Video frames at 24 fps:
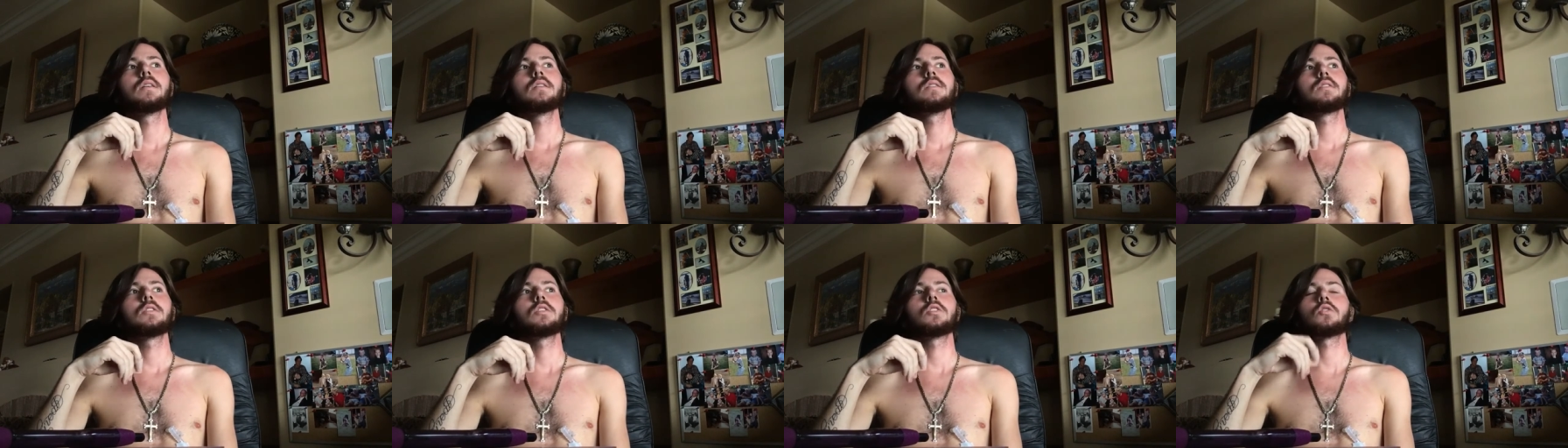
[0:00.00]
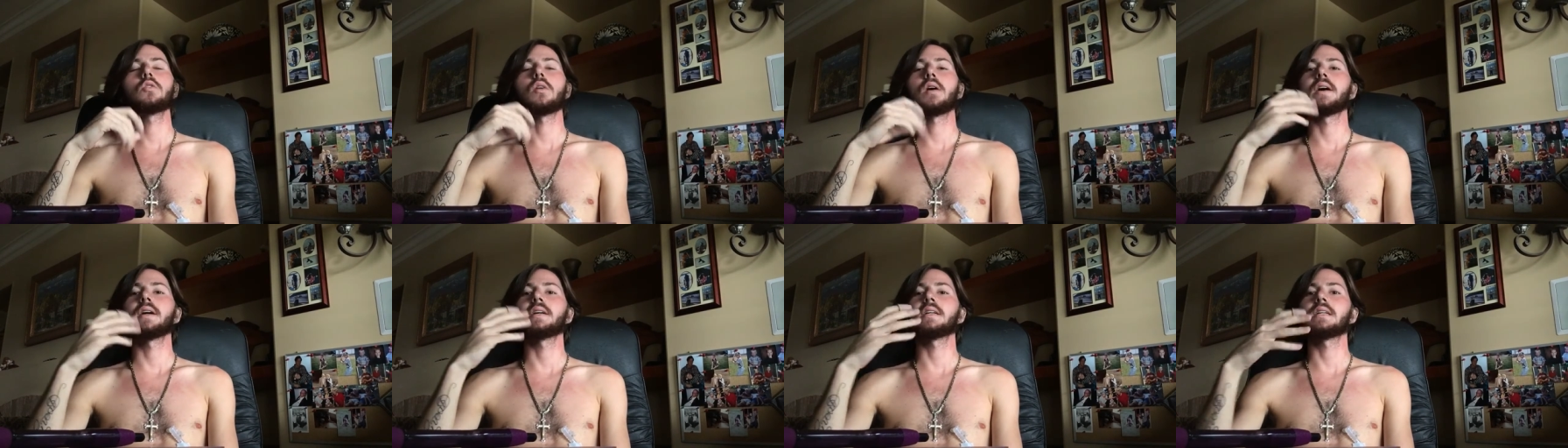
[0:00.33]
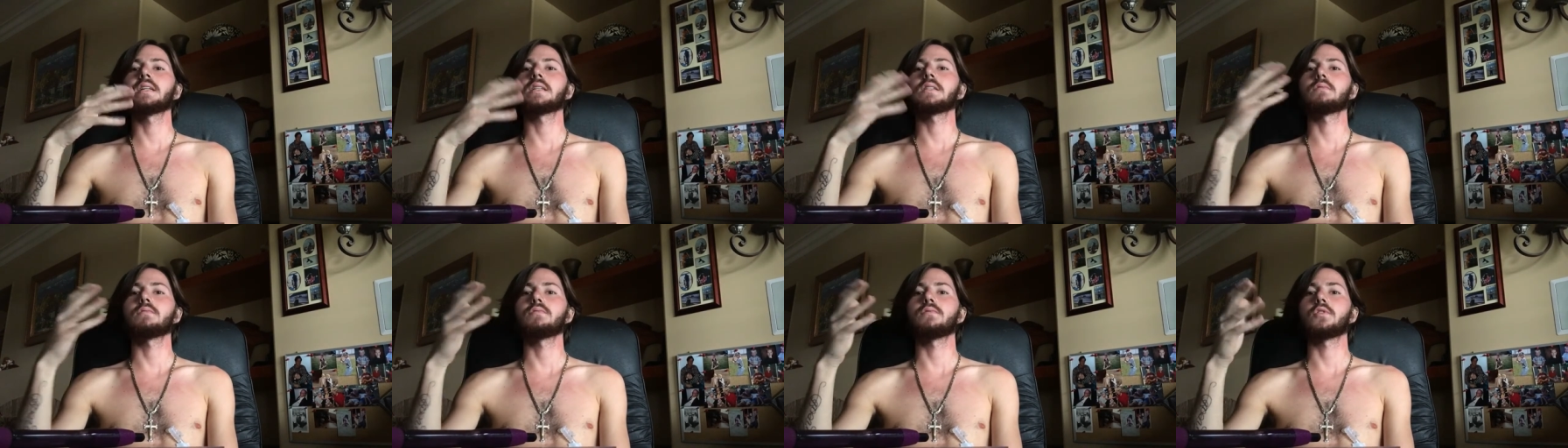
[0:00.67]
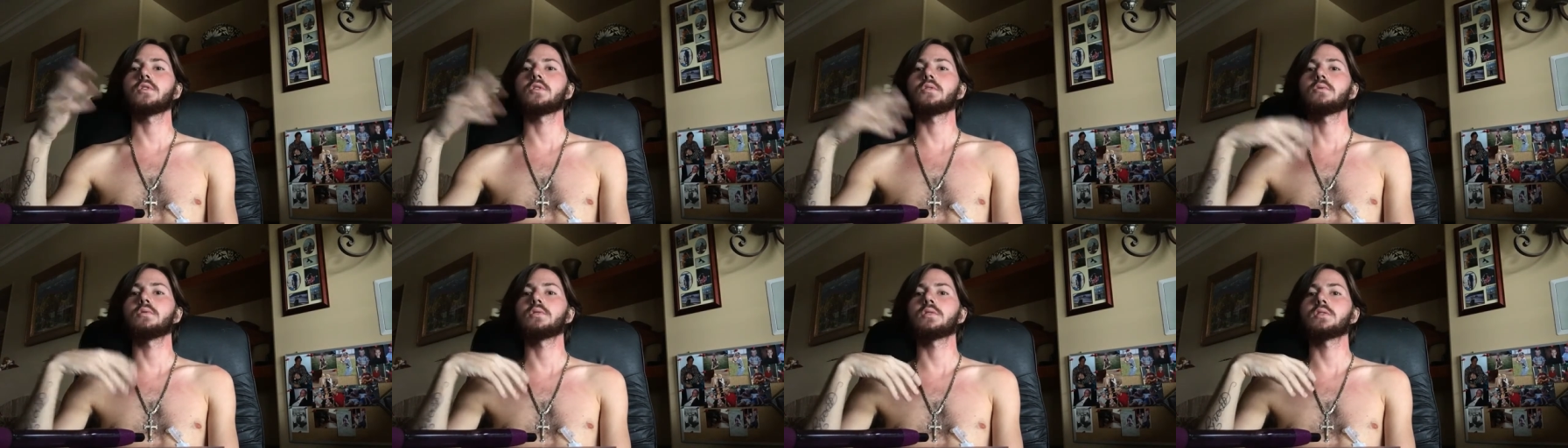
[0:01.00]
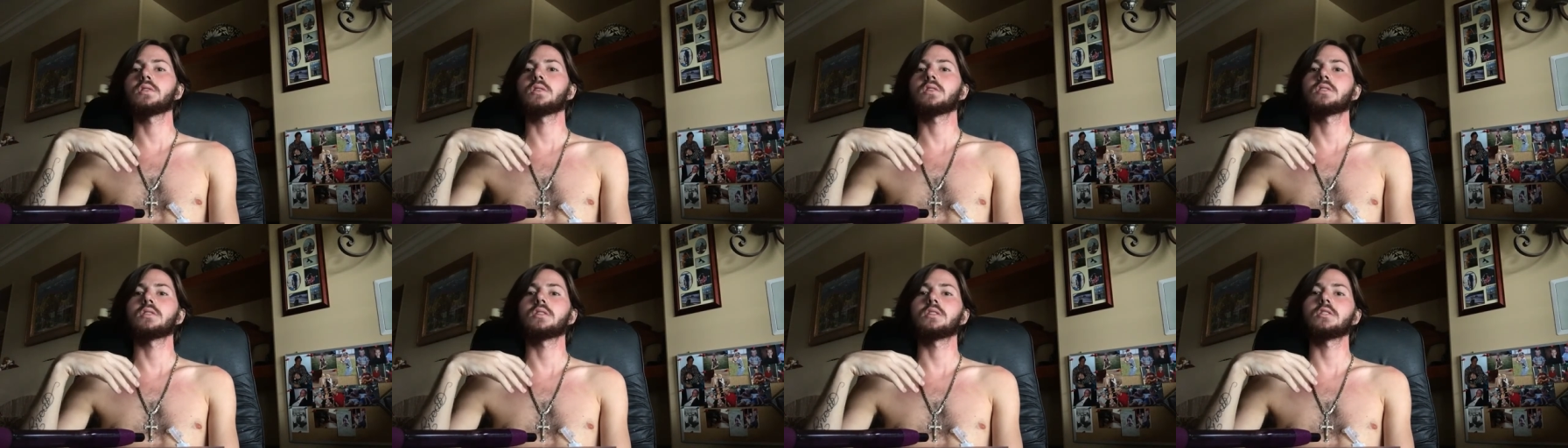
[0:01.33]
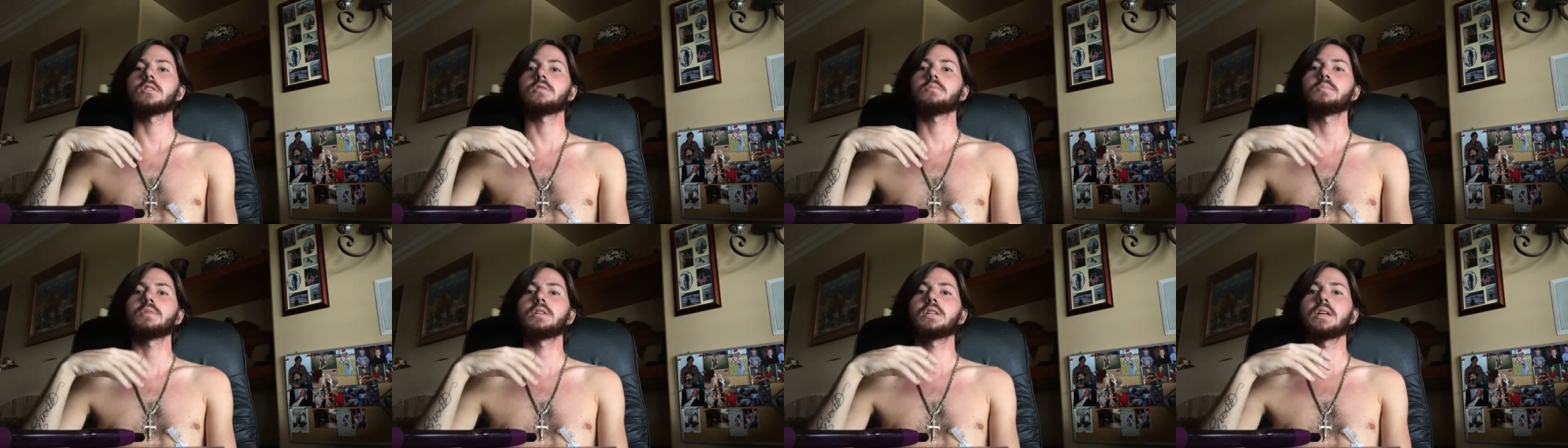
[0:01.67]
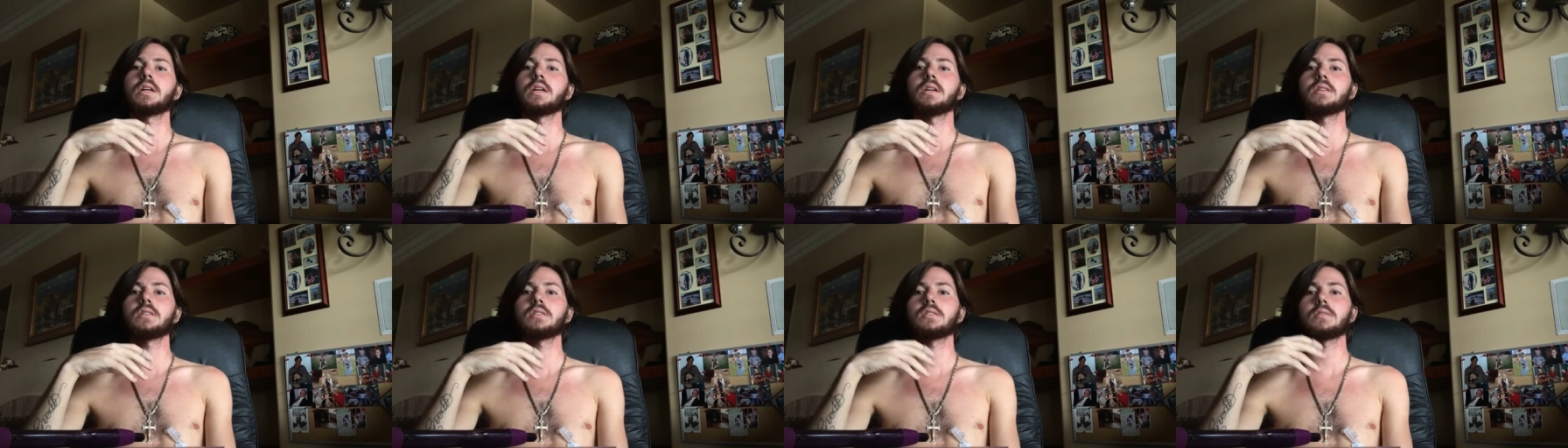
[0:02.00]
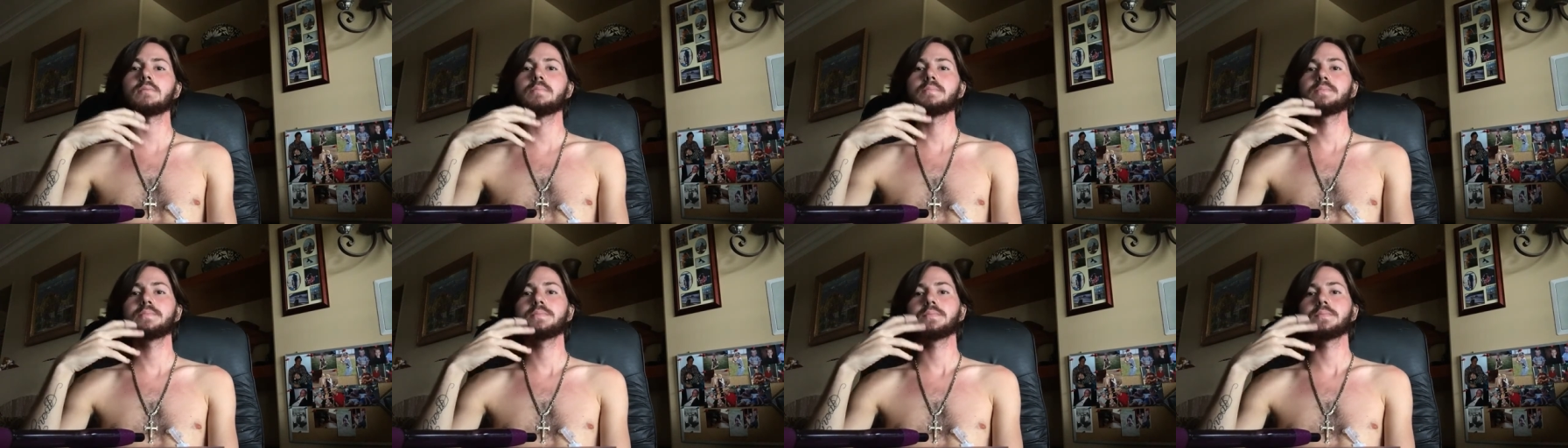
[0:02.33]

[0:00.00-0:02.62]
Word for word: to try and get some further assistance because